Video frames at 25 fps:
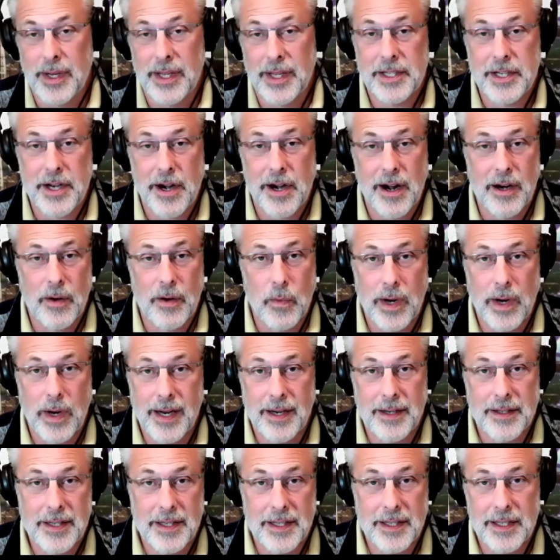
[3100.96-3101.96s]
started winning
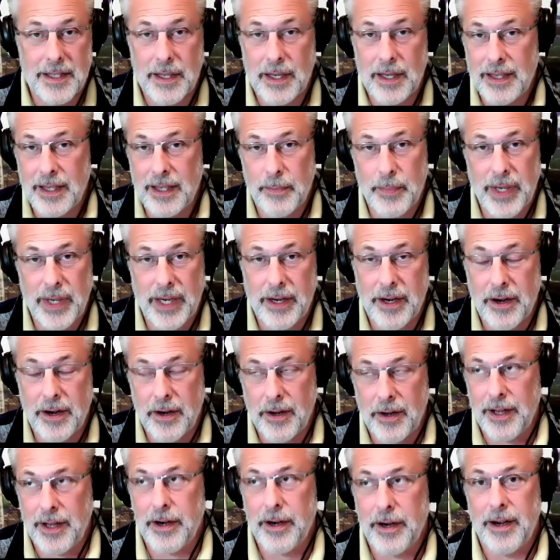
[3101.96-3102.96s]
since in the Pete
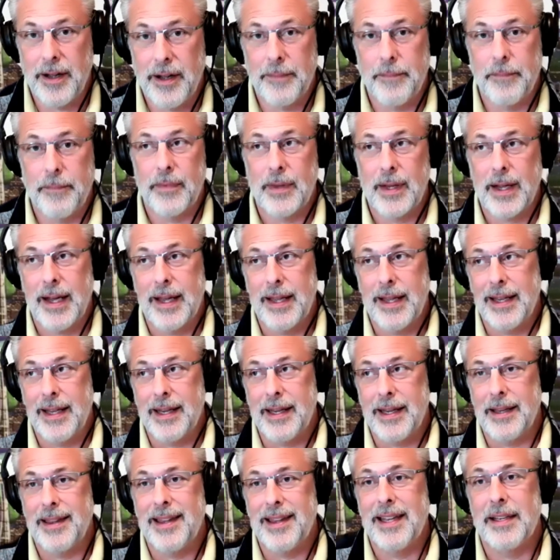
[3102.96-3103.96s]
Carroll era, I
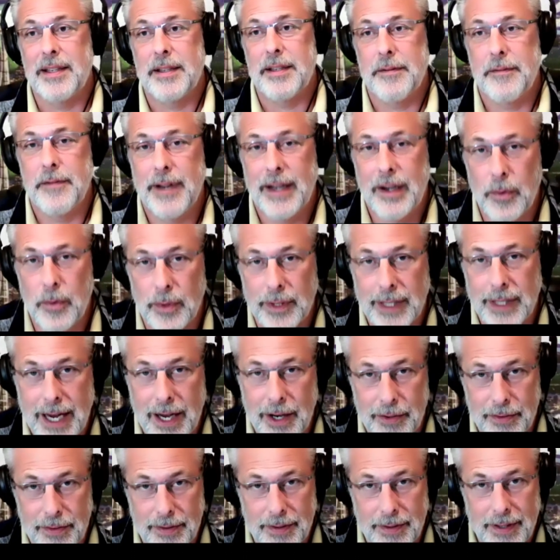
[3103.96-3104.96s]
think things have equaled
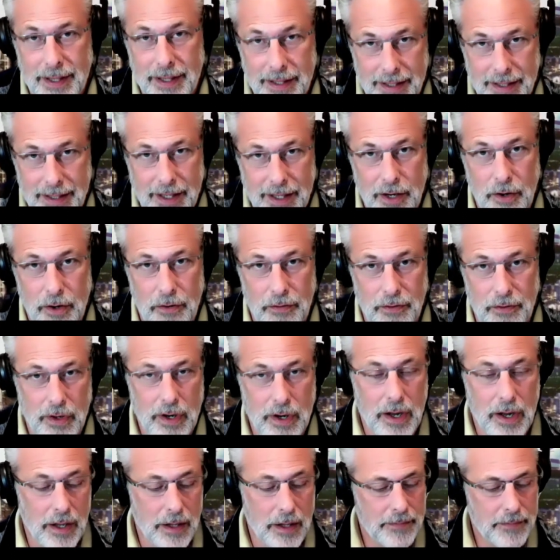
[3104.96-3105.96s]
out,
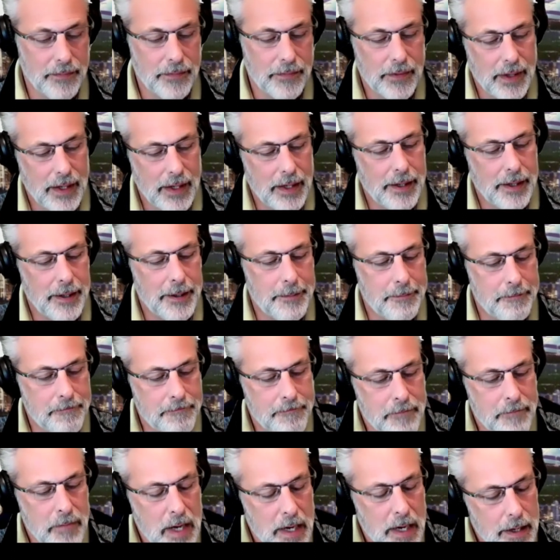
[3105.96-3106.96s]
overall.
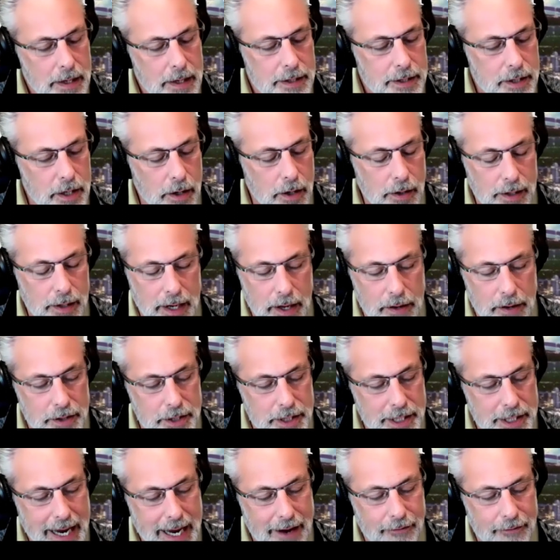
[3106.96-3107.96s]
So another
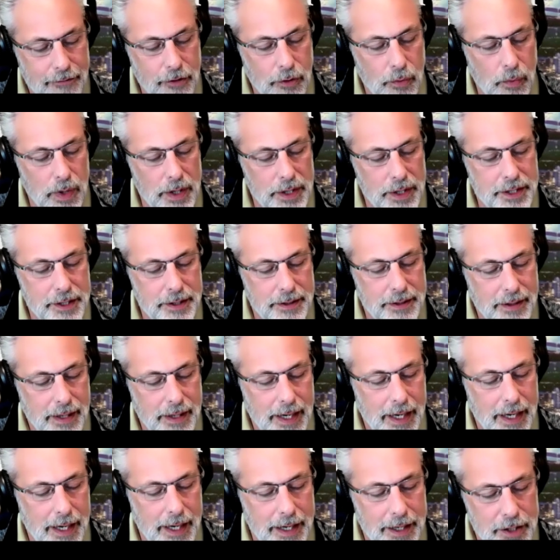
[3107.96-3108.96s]
stat for Wilson,
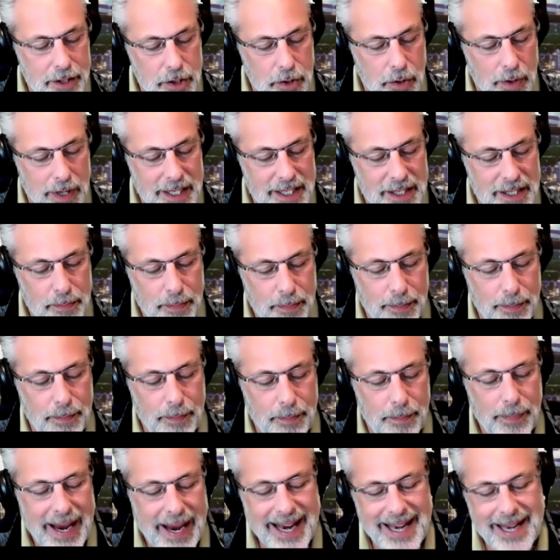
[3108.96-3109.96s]
joins
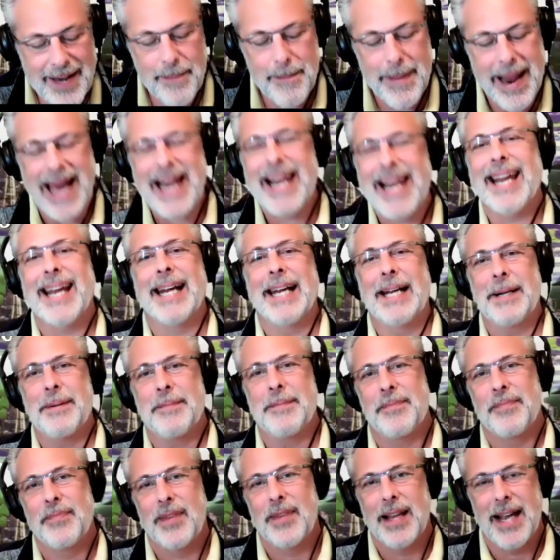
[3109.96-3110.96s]
Peyton Manning
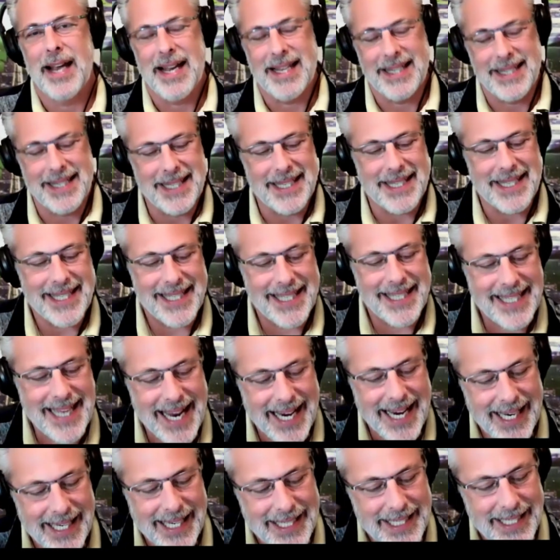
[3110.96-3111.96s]
as the
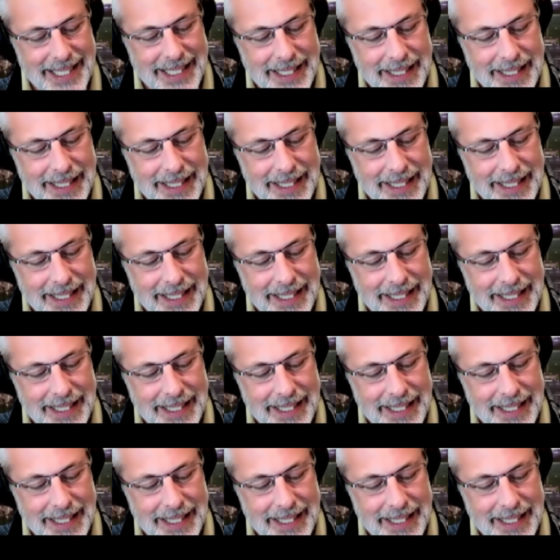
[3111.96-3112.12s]
second